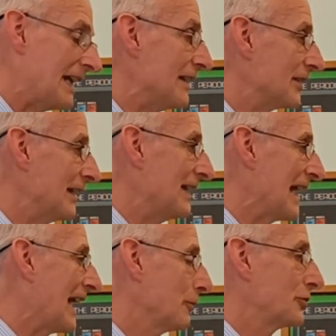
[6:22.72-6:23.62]
heat in the
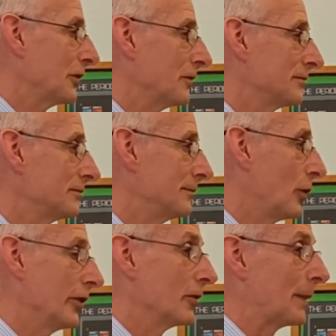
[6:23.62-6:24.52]
outer
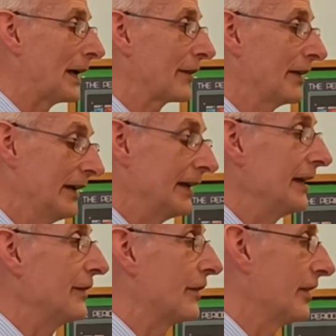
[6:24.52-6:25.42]
oil bath
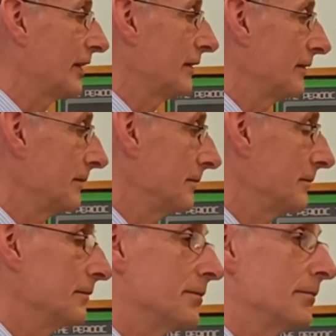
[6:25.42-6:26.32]
is going to
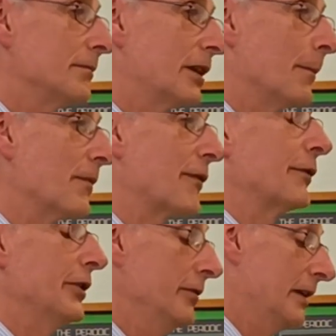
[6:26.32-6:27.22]
come
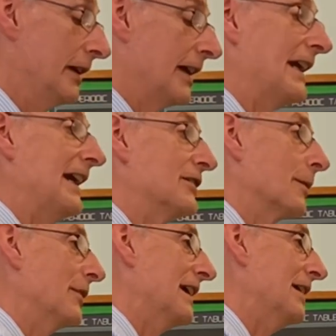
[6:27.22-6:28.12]
through and heat
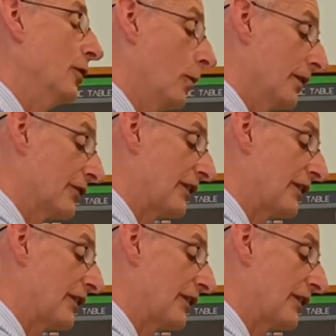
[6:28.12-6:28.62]
up the inner one.